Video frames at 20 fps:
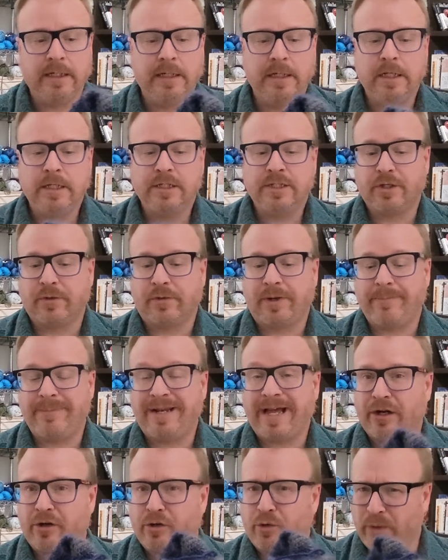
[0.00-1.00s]
So I'm not
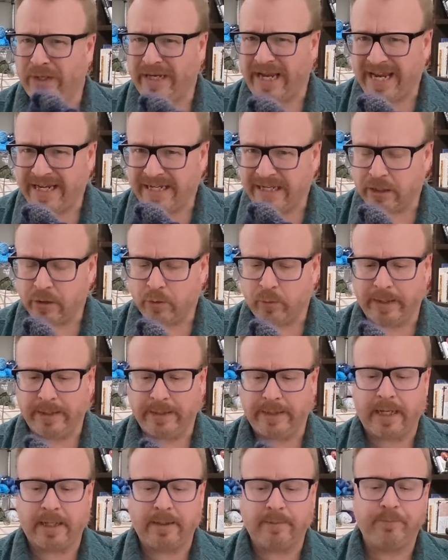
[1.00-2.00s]
creating quite
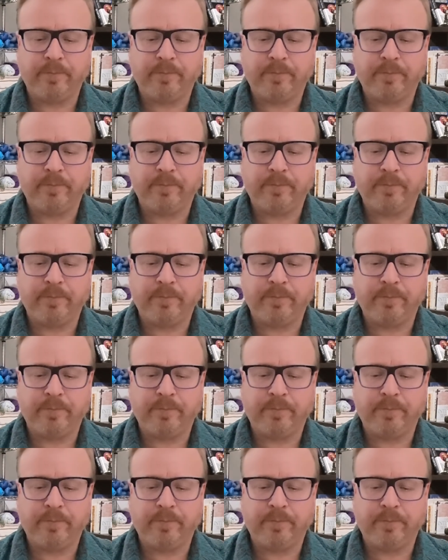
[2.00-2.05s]
yet.